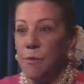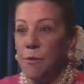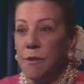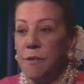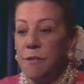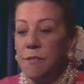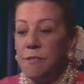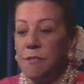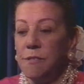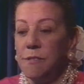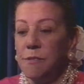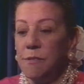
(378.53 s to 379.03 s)

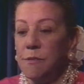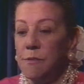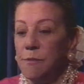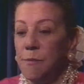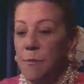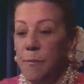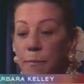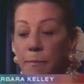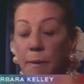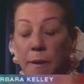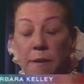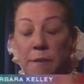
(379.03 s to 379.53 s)
was
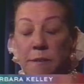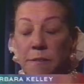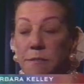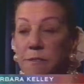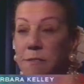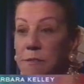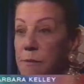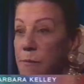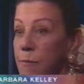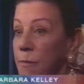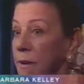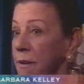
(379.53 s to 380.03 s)

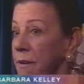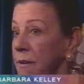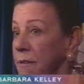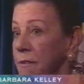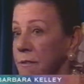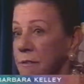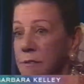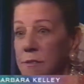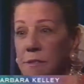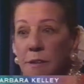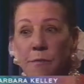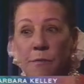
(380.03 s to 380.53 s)
bundles and
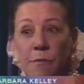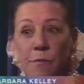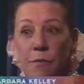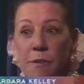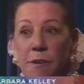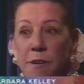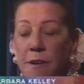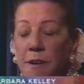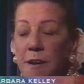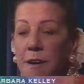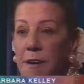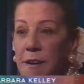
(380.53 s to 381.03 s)
bundles
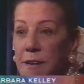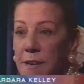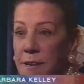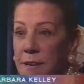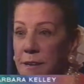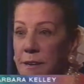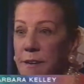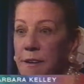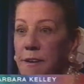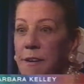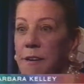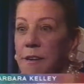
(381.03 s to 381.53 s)
every day
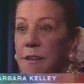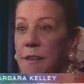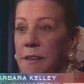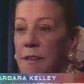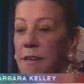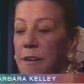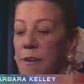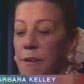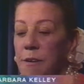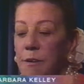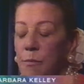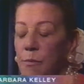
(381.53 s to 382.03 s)

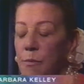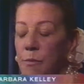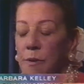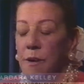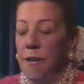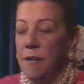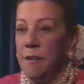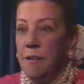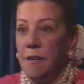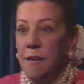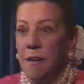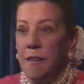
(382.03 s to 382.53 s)
that
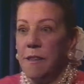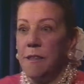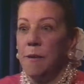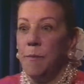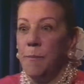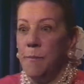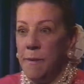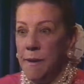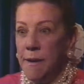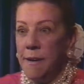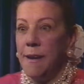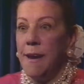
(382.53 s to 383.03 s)
I did
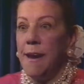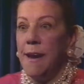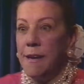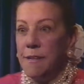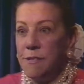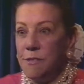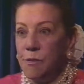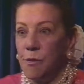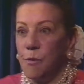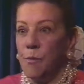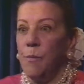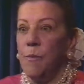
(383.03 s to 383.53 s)
nothing but
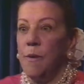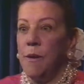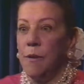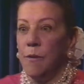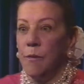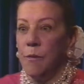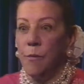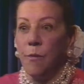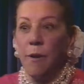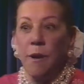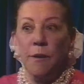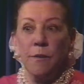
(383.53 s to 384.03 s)
answer
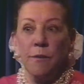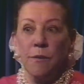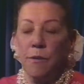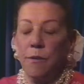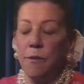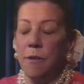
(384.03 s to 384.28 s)
mail around the